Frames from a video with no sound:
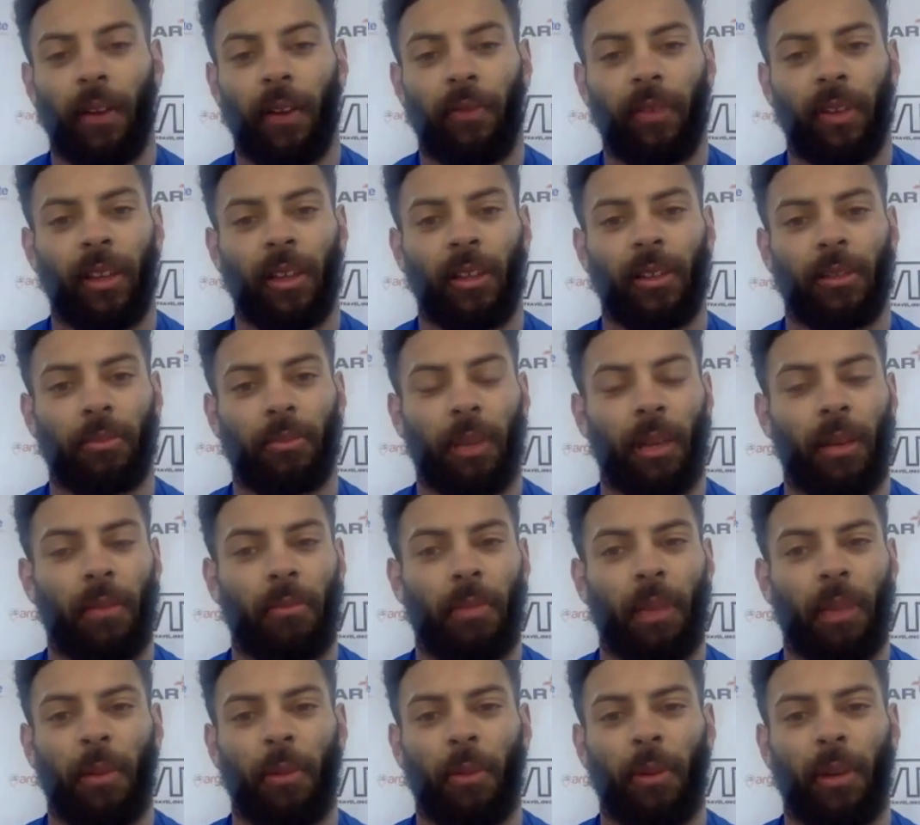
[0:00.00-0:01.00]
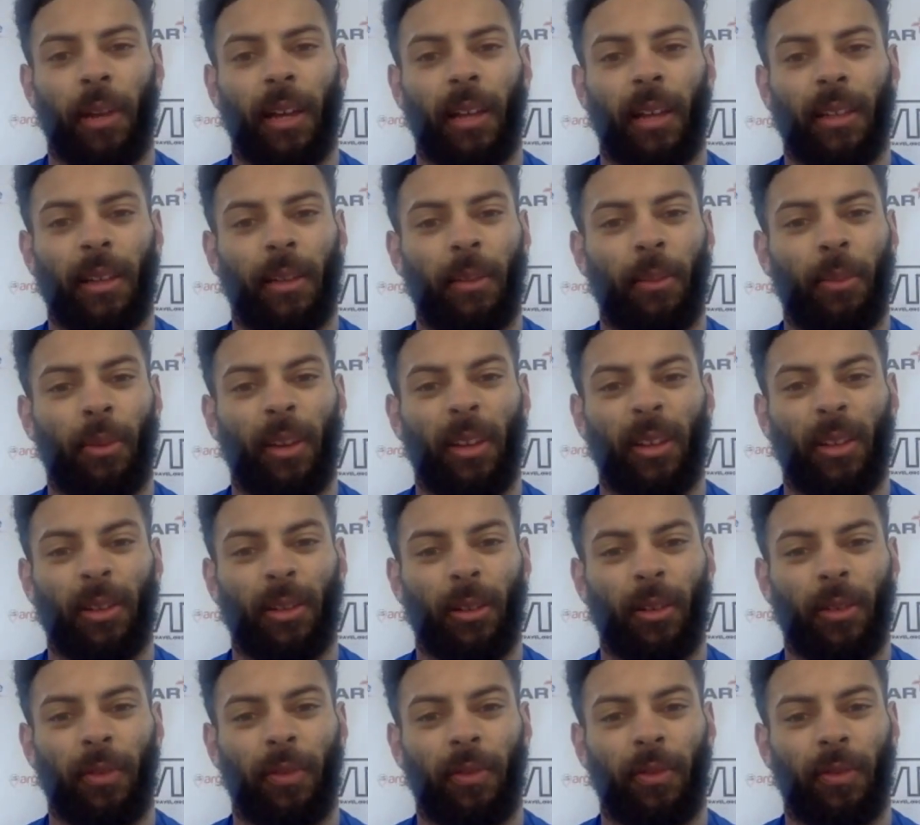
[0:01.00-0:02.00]
I think it's maybe we're like 10 points
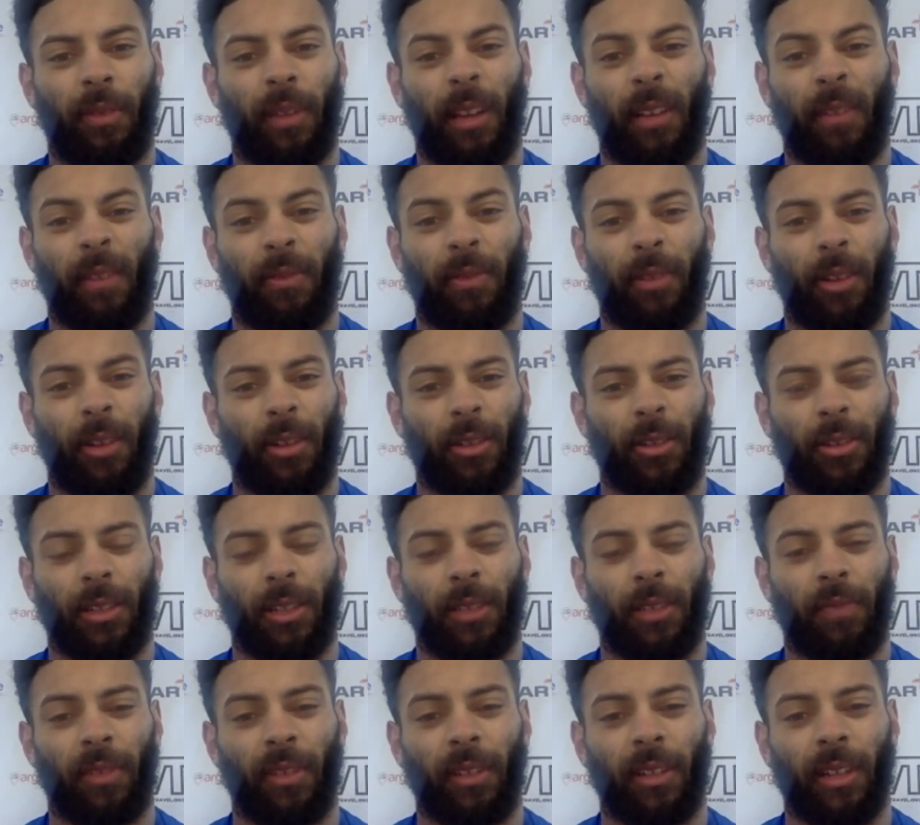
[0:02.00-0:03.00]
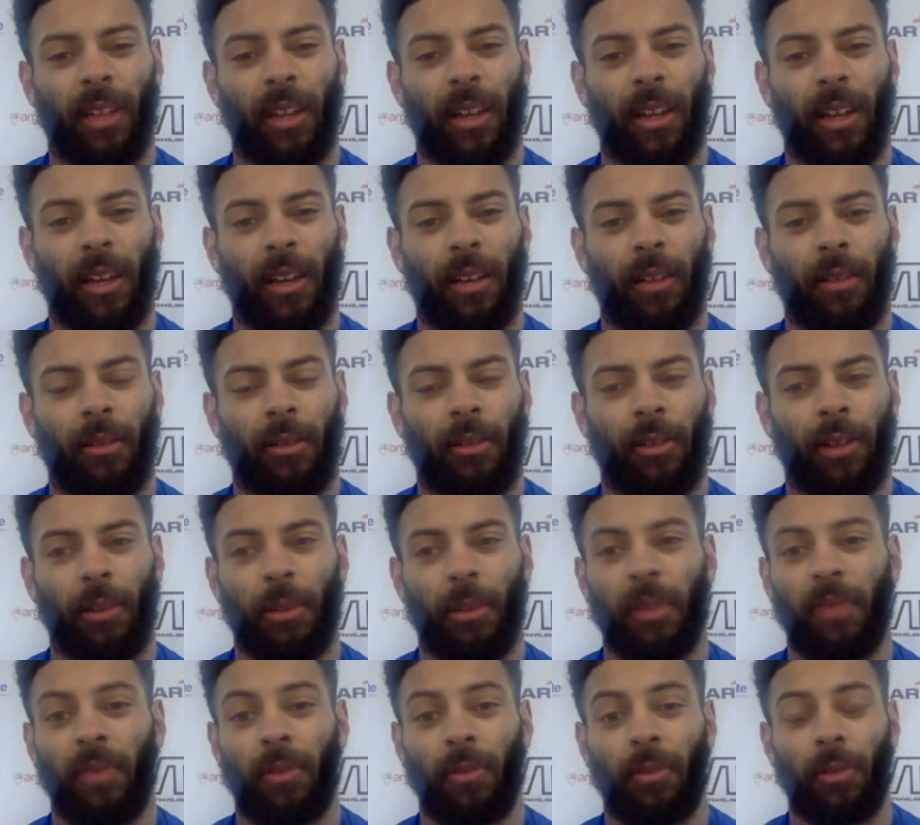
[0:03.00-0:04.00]
off, like first or something like that. Correct
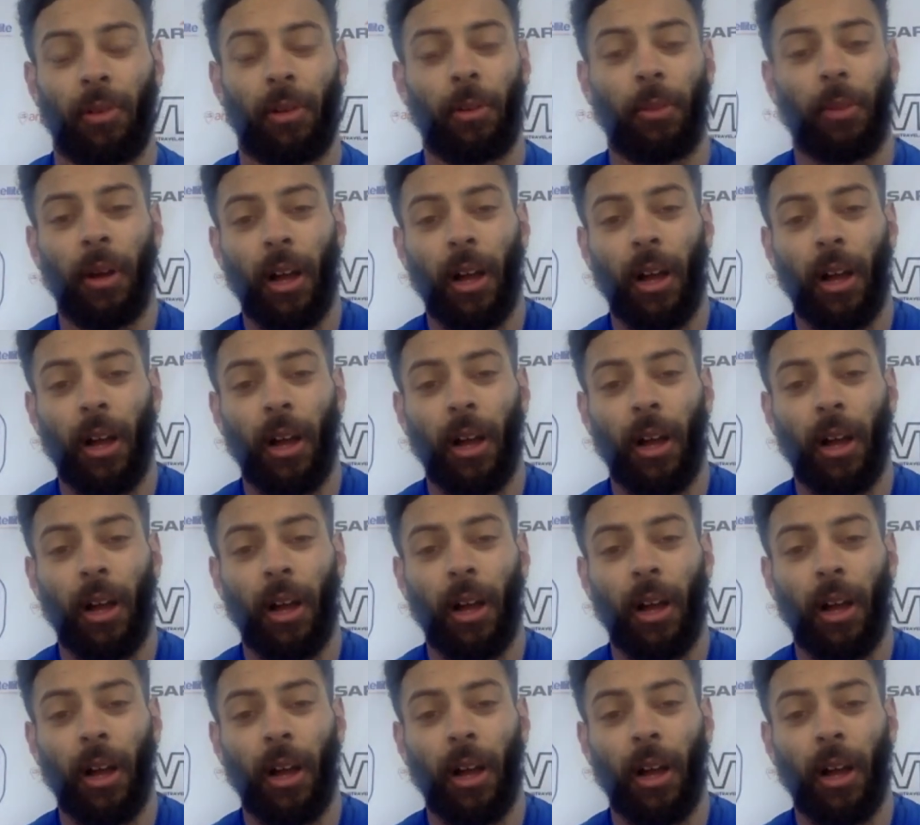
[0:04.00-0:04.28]
me if I'm wrong.